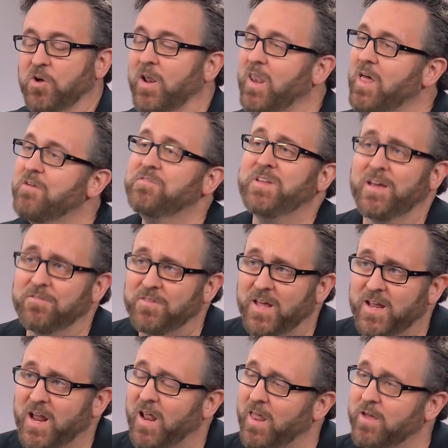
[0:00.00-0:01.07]
I love
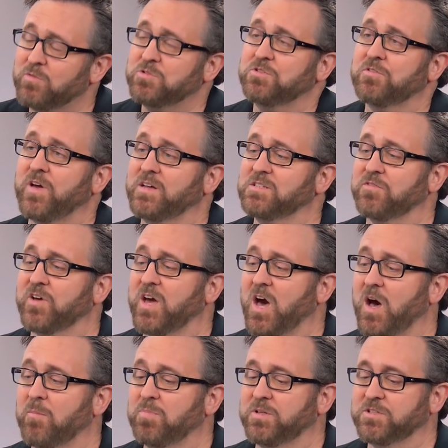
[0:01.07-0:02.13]
DevNet. I like what you guys have
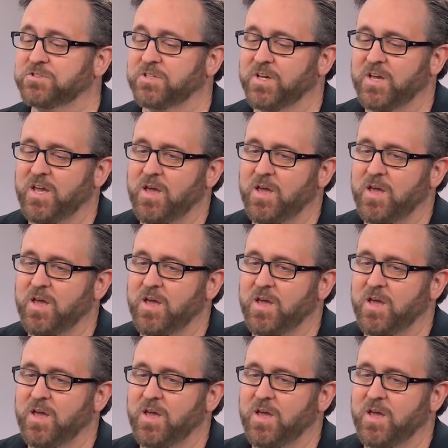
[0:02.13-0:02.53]
accomplished,